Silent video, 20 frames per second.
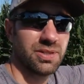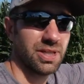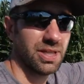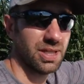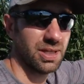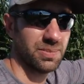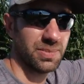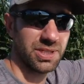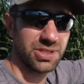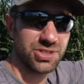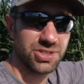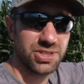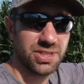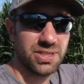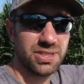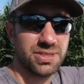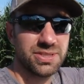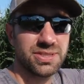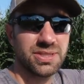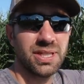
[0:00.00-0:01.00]
And
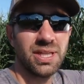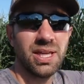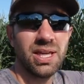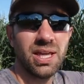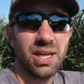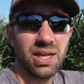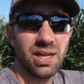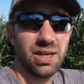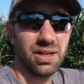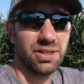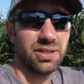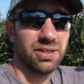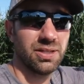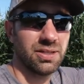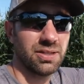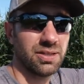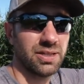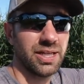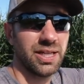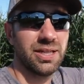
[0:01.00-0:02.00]
she's a
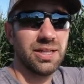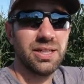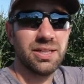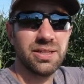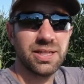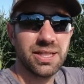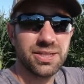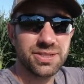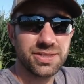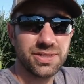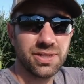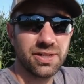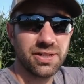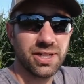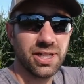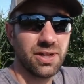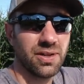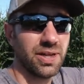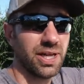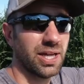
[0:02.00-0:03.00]
young lady that's
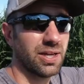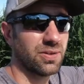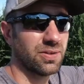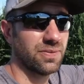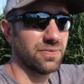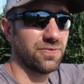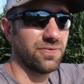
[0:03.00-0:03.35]
starting out ag